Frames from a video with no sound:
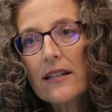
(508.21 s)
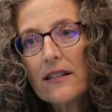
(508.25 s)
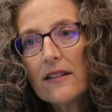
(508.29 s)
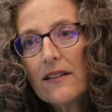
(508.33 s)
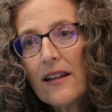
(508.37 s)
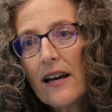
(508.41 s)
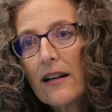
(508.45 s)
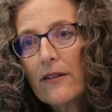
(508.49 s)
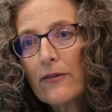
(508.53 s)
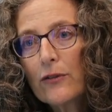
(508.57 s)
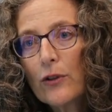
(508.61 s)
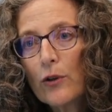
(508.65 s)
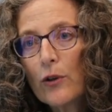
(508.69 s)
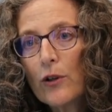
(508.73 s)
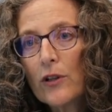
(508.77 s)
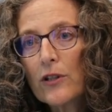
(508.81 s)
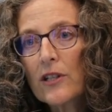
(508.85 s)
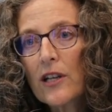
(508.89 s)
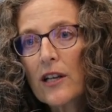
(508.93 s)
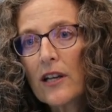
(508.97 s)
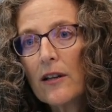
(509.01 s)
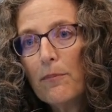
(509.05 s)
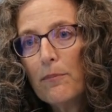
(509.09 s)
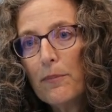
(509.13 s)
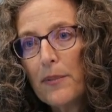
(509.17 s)
and that, of course,
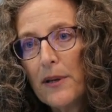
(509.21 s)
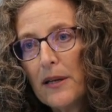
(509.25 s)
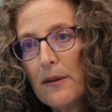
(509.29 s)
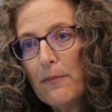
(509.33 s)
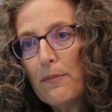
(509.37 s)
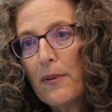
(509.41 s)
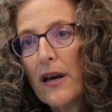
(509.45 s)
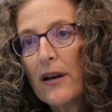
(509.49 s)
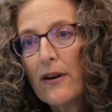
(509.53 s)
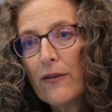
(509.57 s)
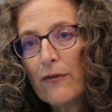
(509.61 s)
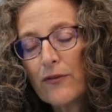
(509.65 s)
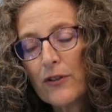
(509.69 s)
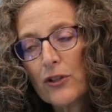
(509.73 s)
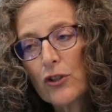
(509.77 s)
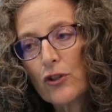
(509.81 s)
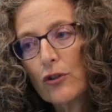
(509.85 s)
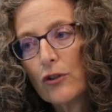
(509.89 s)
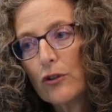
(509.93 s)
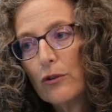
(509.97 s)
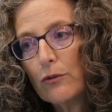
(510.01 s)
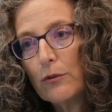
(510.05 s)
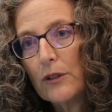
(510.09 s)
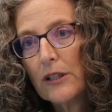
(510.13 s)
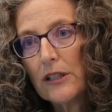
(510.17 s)
can be
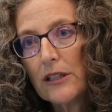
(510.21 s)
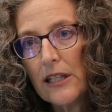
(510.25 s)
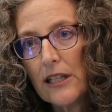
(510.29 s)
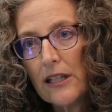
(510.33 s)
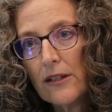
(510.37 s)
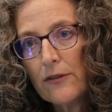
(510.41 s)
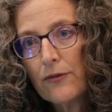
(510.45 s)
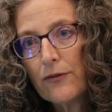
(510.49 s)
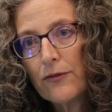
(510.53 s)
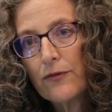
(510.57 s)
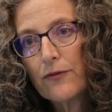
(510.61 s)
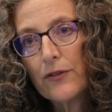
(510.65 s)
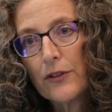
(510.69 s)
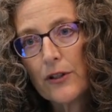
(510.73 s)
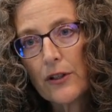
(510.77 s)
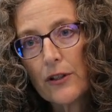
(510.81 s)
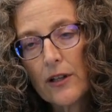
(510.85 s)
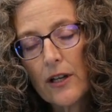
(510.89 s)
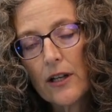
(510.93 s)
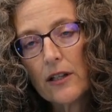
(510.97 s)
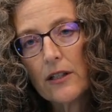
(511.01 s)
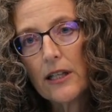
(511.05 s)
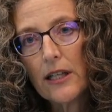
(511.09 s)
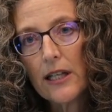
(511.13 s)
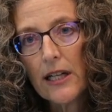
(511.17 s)
beneficial relief for
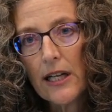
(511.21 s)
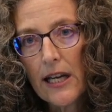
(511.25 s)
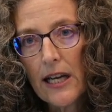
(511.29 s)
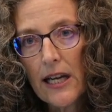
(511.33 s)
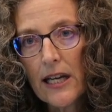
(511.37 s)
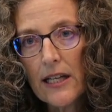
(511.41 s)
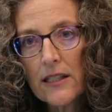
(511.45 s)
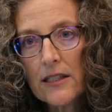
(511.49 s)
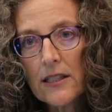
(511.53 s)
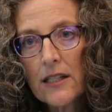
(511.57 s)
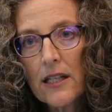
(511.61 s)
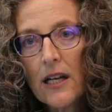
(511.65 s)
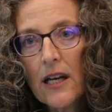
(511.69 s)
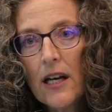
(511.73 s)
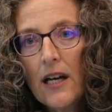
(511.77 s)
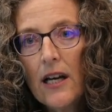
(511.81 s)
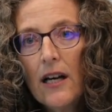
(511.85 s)
a litigant.